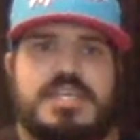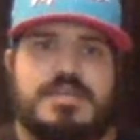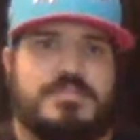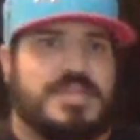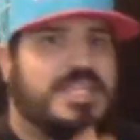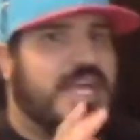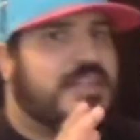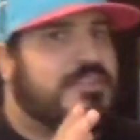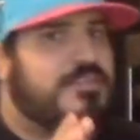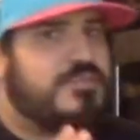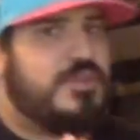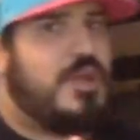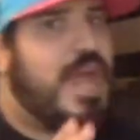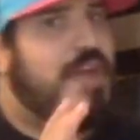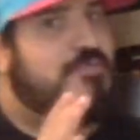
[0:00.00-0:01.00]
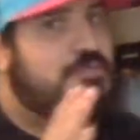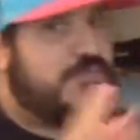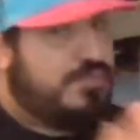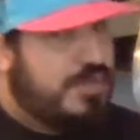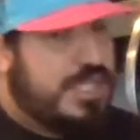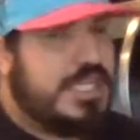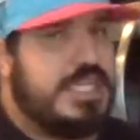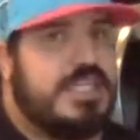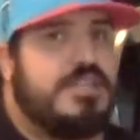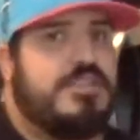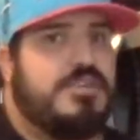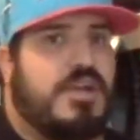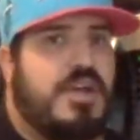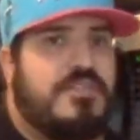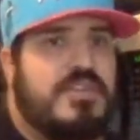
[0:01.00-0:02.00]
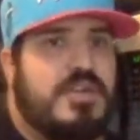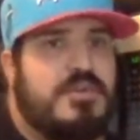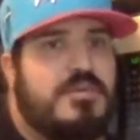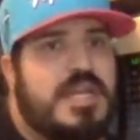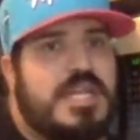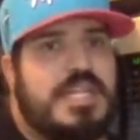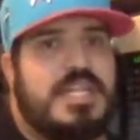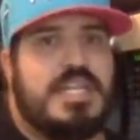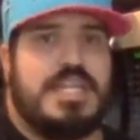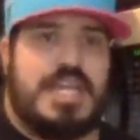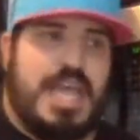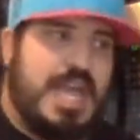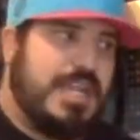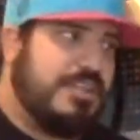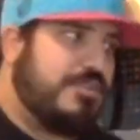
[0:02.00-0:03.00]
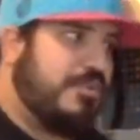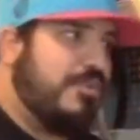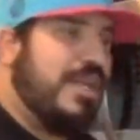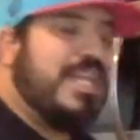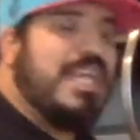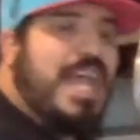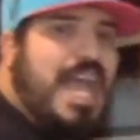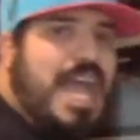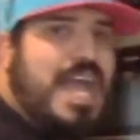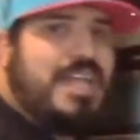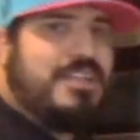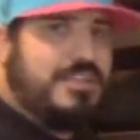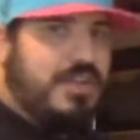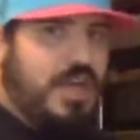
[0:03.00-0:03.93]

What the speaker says: But that's if you have preheated your oven already and it's already at the